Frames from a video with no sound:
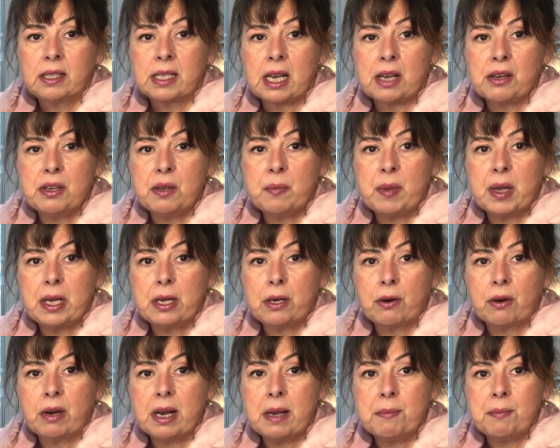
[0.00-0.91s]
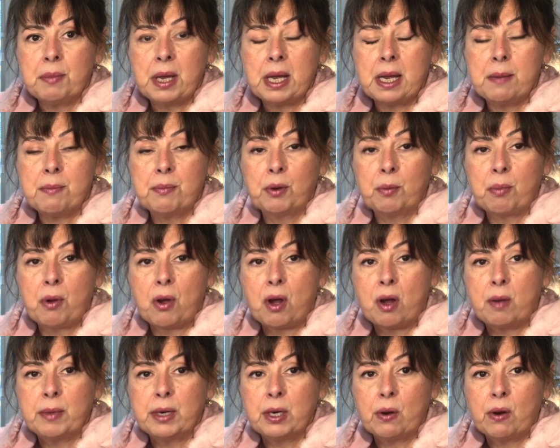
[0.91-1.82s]
is how you make crepe paper
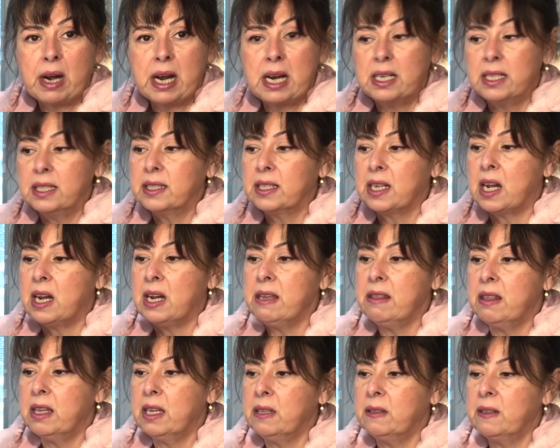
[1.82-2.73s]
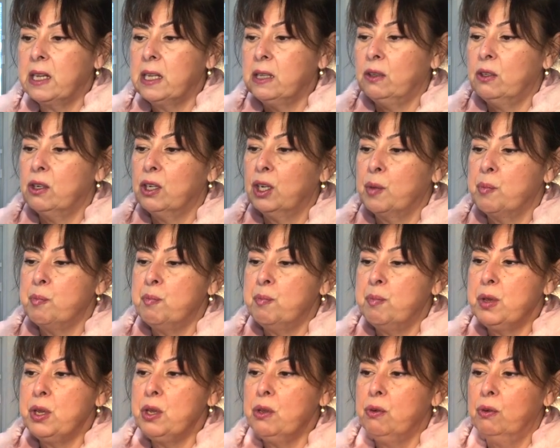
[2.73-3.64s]
pomegranates. I think they look
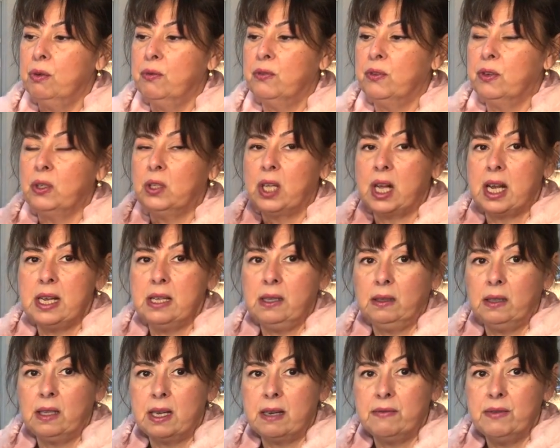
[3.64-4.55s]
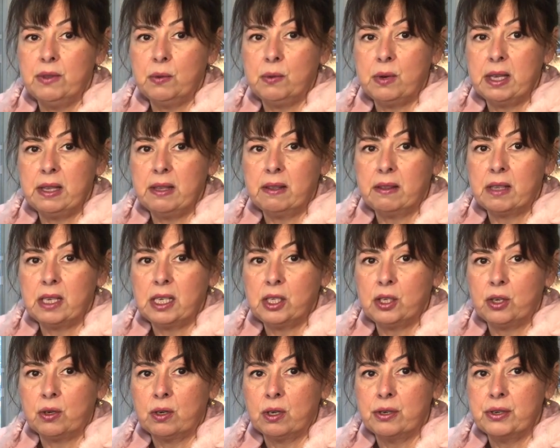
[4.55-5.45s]
beautiful. I love the way that they
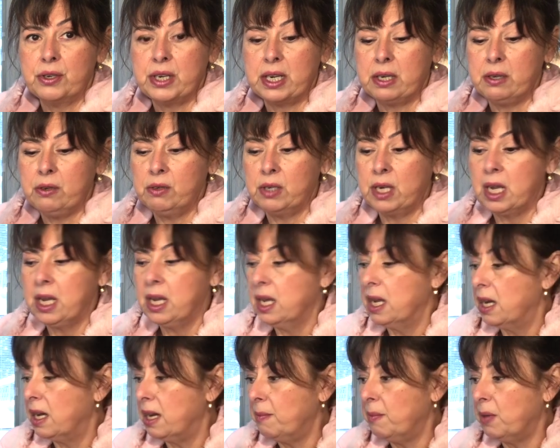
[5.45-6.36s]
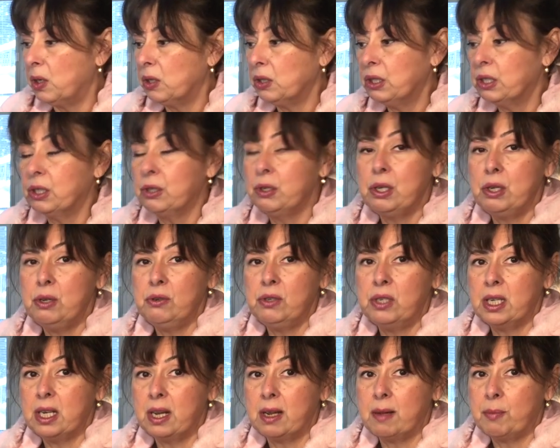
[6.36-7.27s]
turned out. I'm also
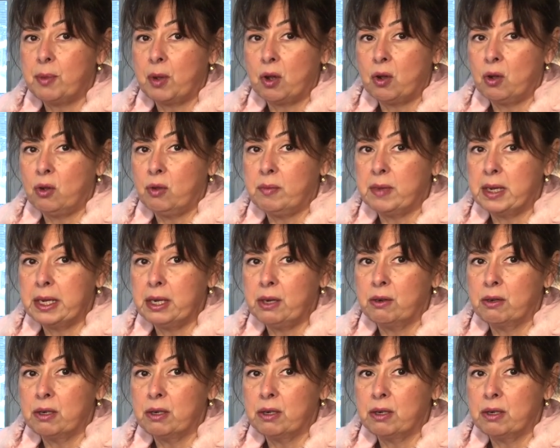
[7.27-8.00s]
using up all my